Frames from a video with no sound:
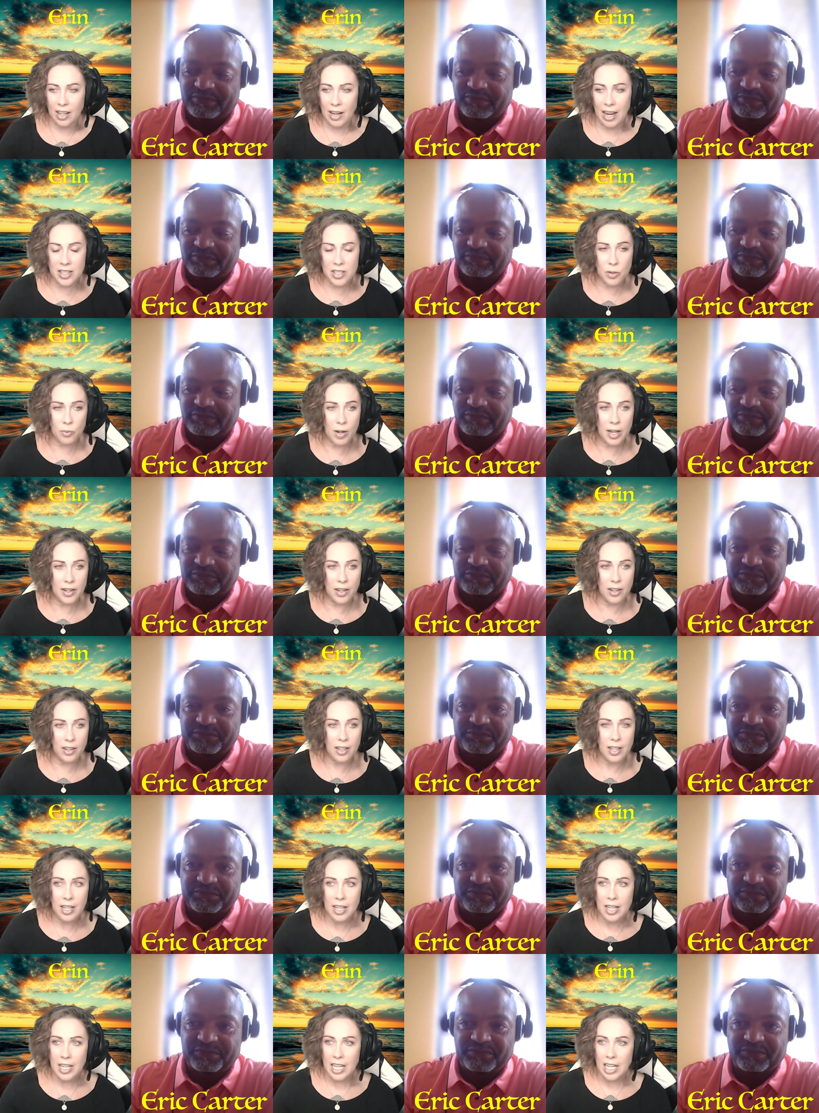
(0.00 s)
Speaker 1: as a
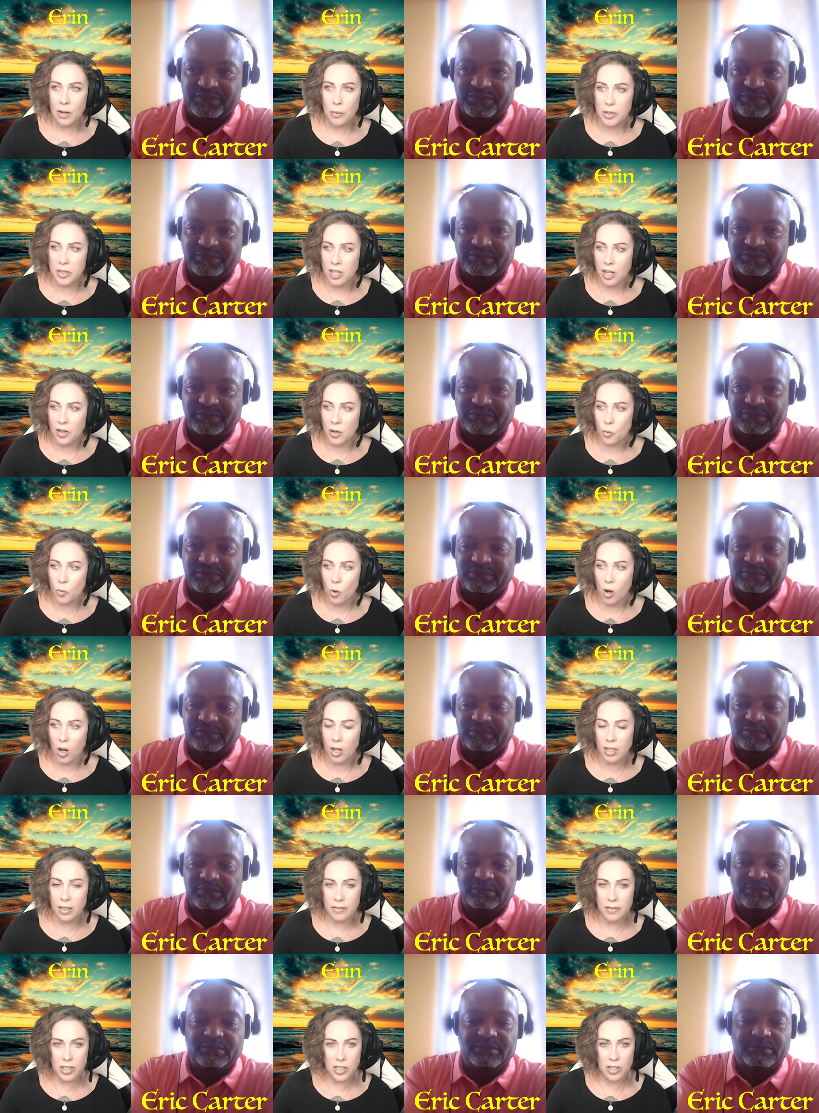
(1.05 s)
runner, it was on a
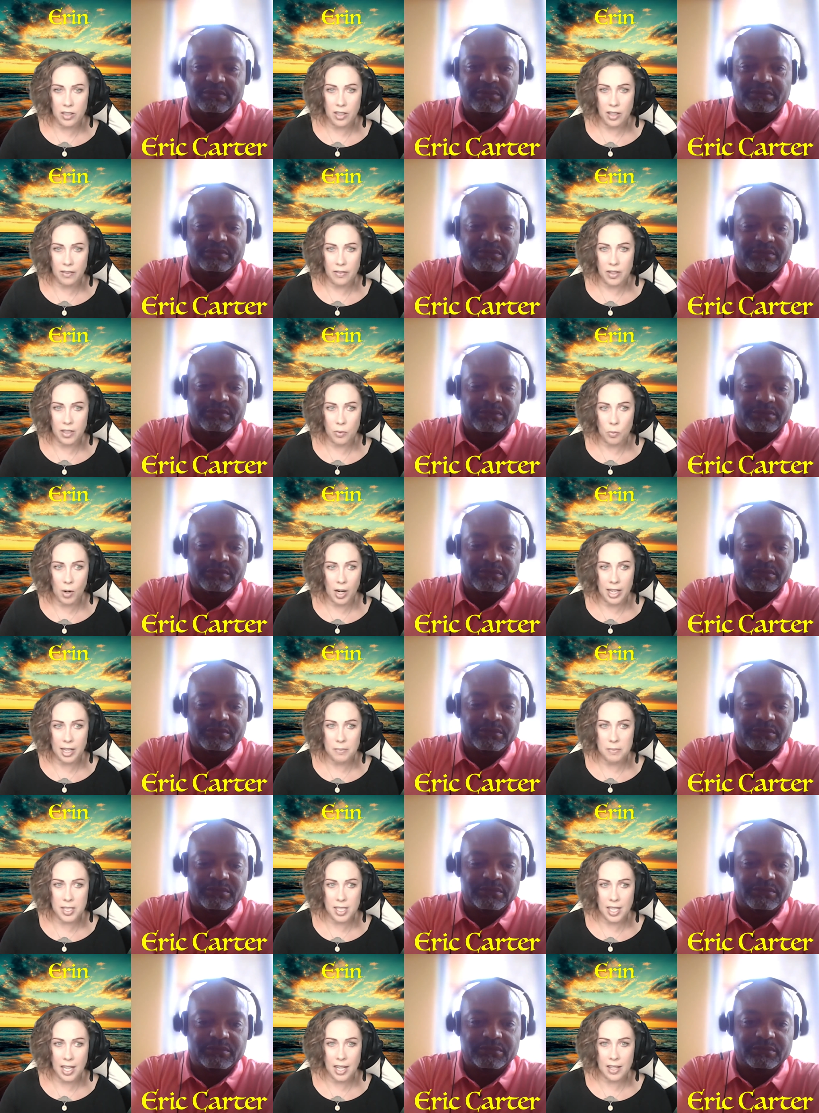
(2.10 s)
wall of the of the
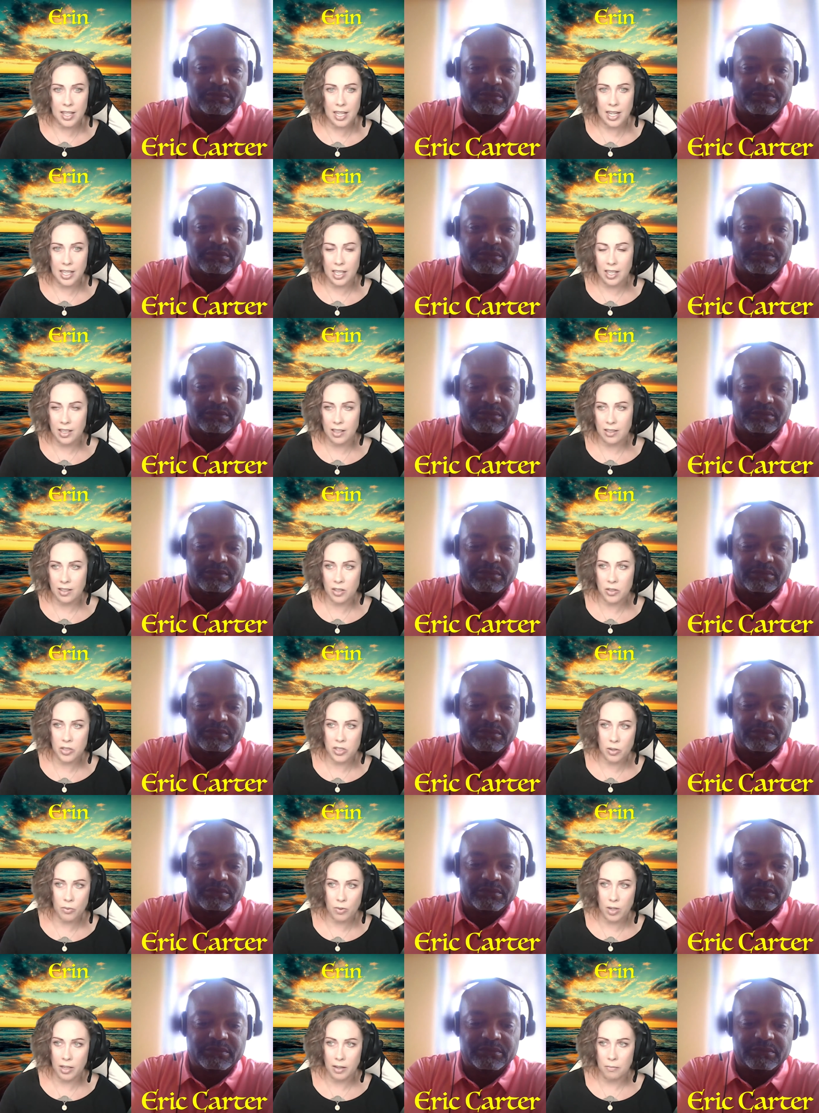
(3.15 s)
YMCA that I used
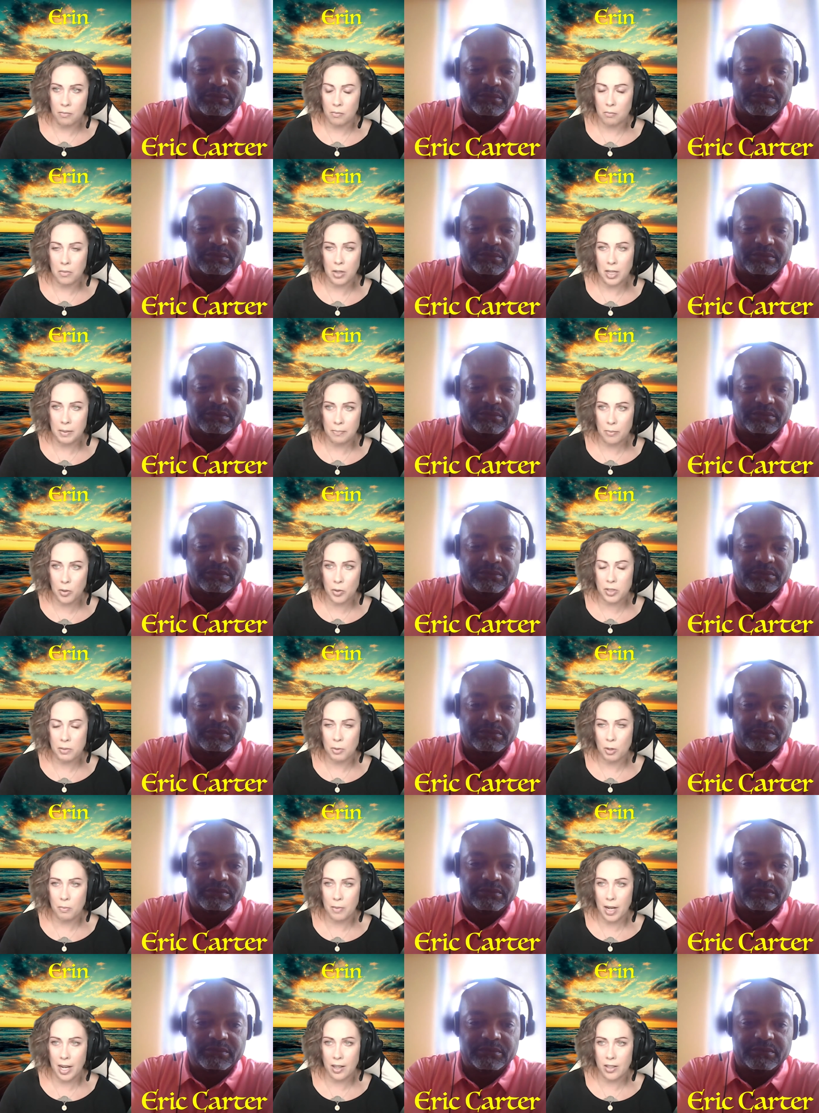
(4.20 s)
to run m-
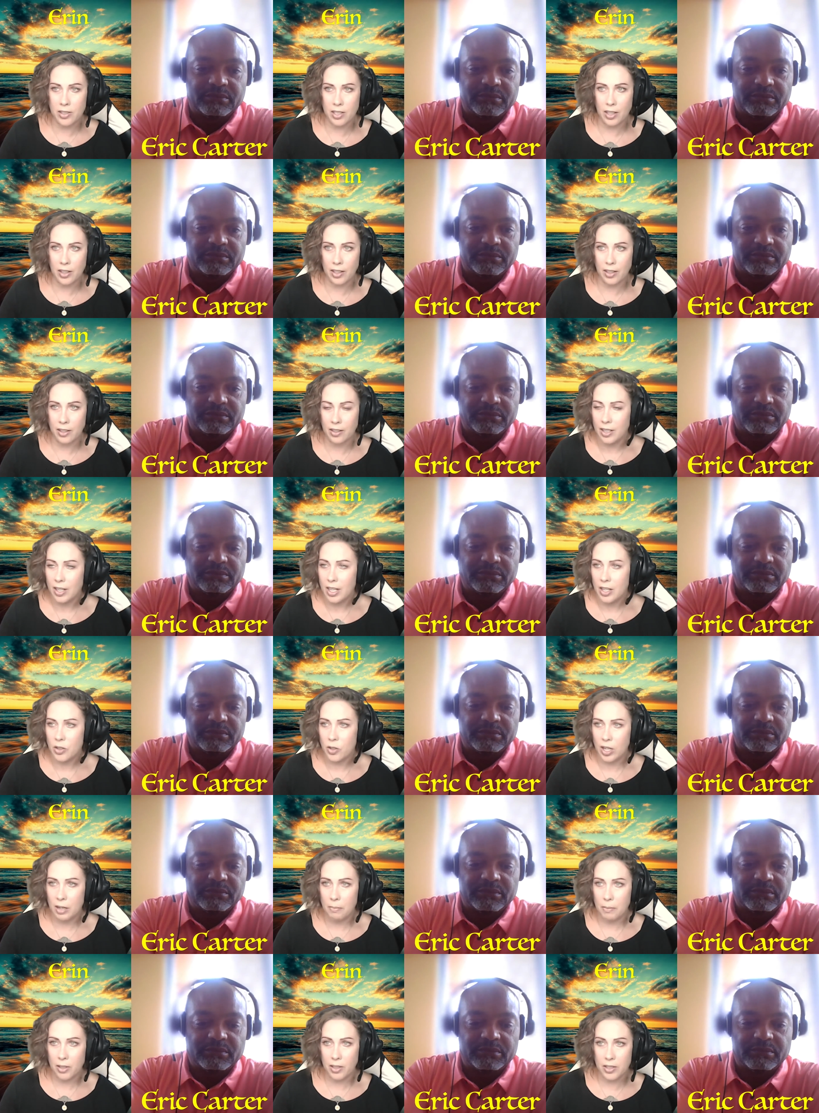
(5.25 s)
multiple miles on their
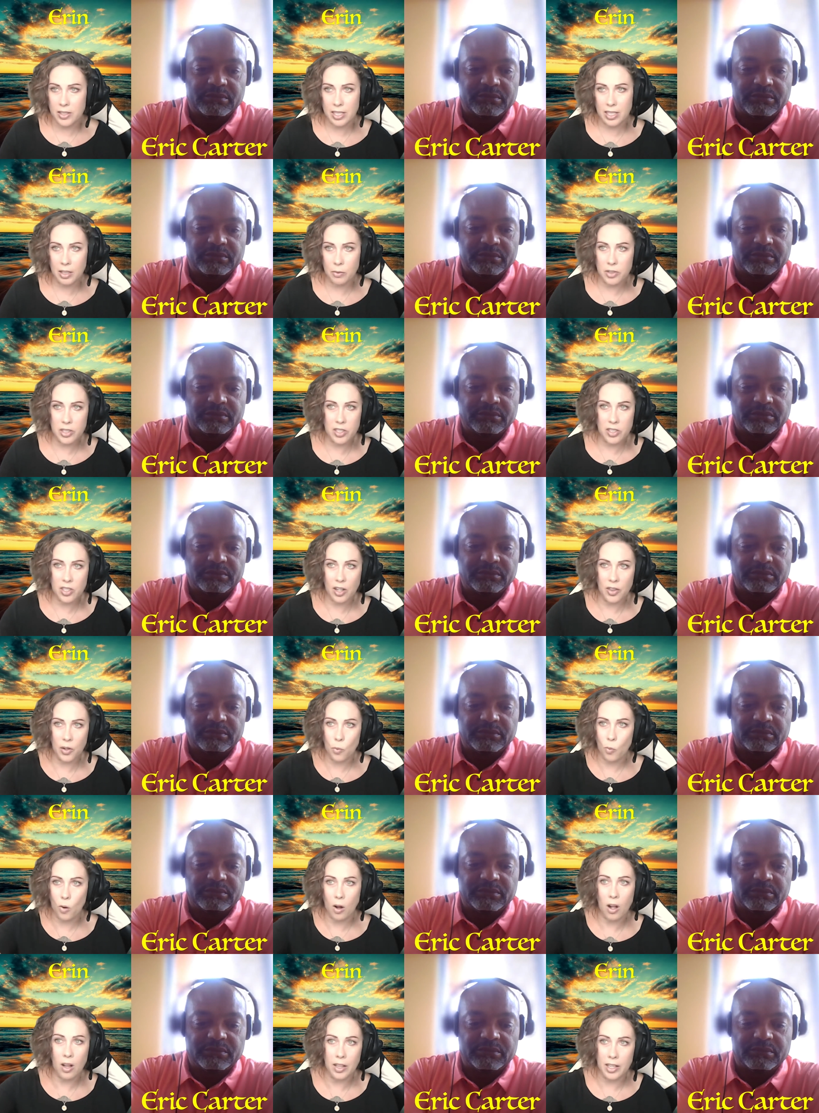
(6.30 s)
treadmills, and it was just on the
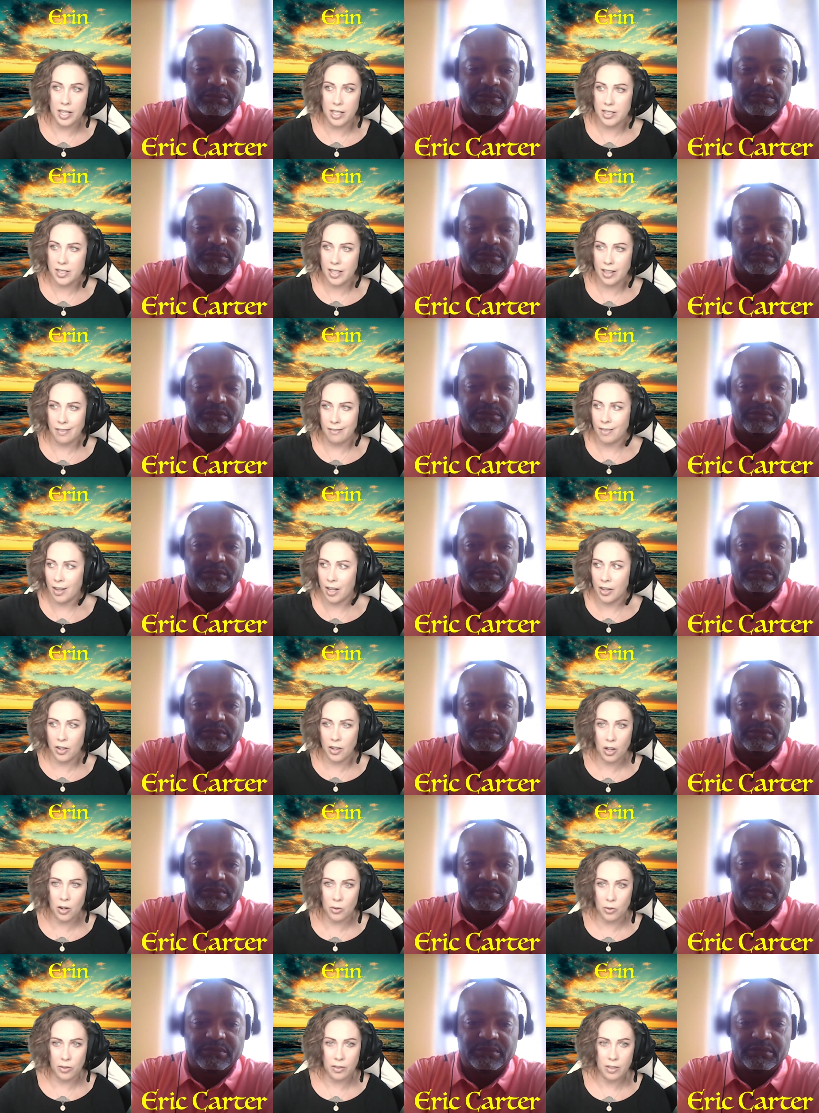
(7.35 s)
wall, and it said
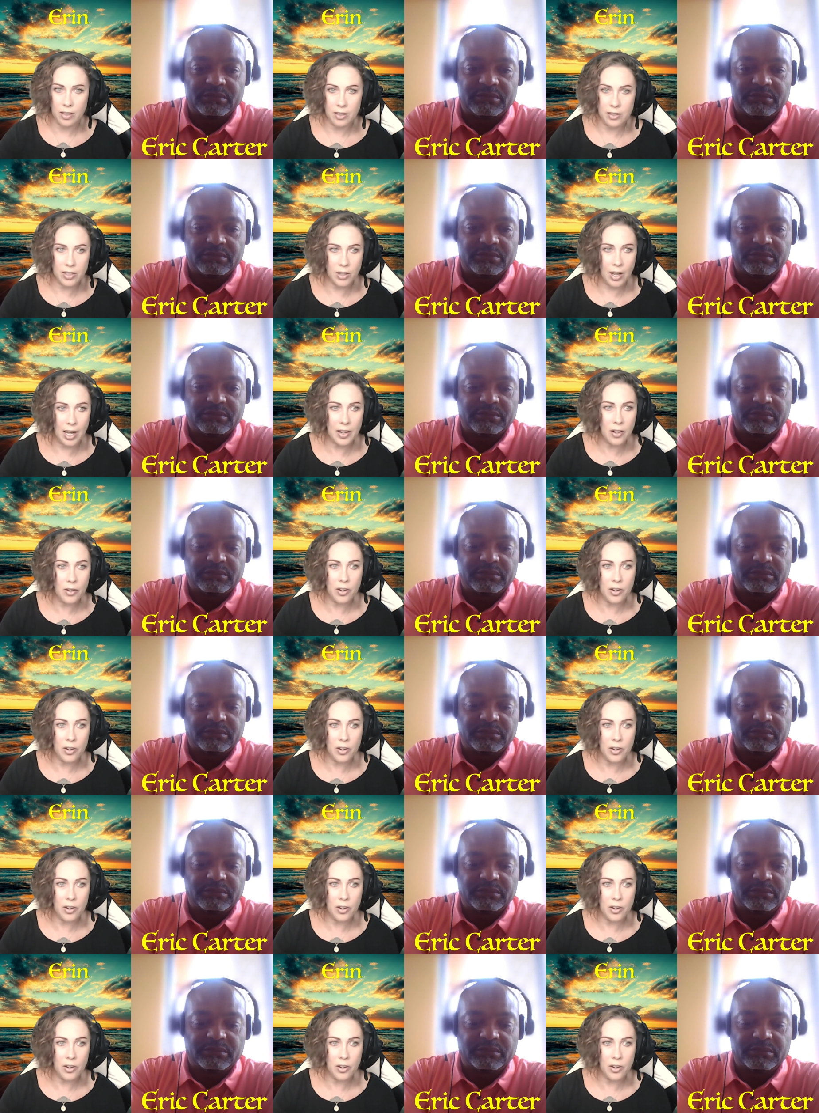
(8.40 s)
unknown. So I